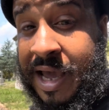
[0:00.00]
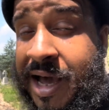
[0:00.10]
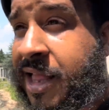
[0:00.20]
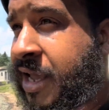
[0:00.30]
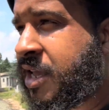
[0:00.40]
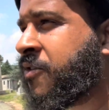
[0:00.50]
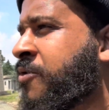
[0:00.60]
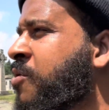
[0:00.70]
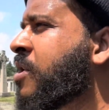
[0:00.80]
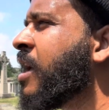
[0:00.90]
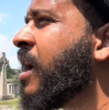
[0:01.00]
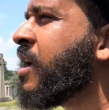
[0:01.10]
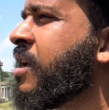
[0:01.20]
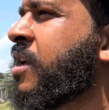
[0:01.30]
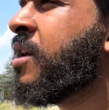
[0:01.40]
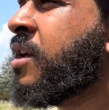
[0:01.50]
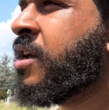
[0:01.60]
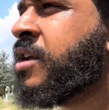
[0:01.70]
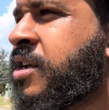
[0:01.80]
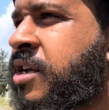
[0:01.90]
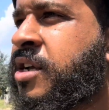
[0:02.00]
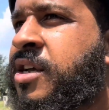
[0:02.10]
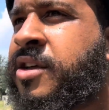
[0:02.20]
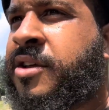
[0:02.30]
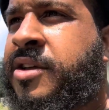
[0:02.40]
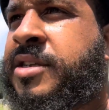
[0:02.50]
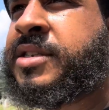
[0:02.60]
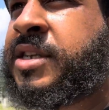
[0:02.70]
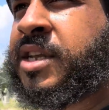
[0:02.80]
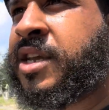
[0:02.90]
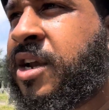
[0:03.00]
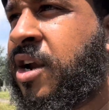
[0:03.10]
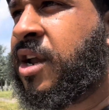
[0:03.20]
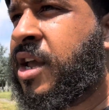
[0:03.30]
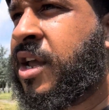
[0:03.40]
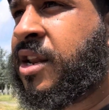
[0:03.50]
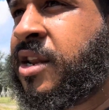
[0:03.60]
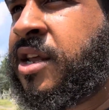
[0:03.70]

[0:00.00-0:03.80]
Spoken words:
Like, if you can't sit here and